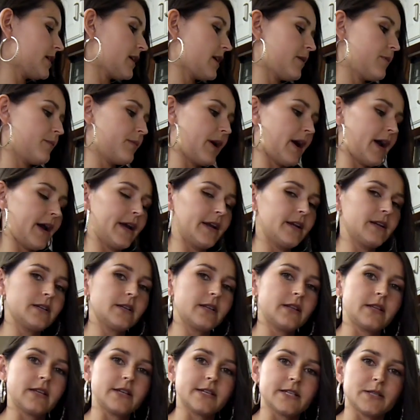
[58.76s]
combine
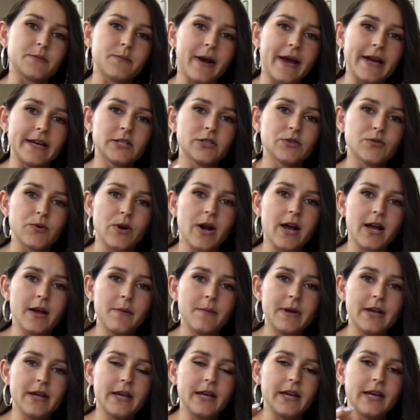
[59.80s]
the spice
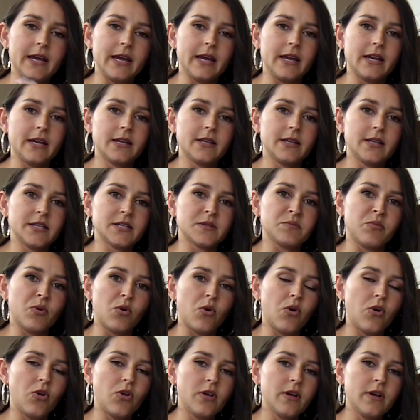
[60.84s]
rub in this
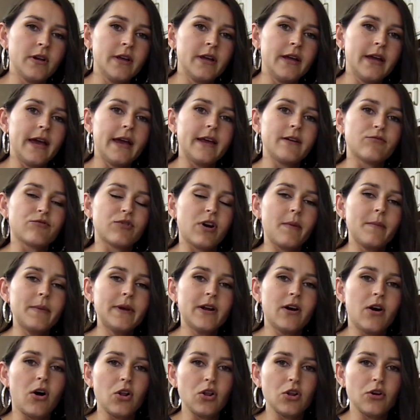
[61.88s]
bowl and rub
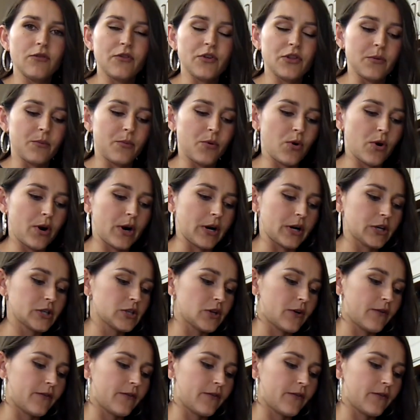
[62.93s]
it all over the pork. So